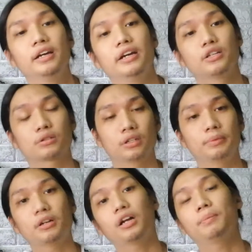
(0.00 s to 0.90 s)
is we're going to
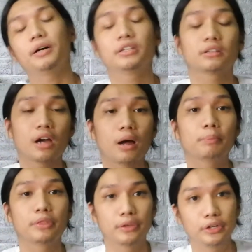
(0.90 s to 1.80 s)
be talking about the
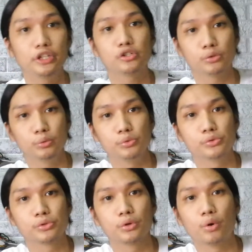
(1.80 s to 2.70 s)
top 3
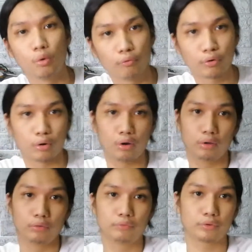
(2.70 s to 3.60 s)
shoes
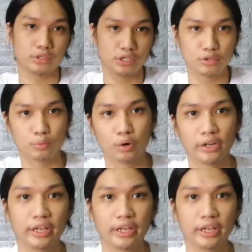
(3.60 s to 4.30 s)
overall for season 1.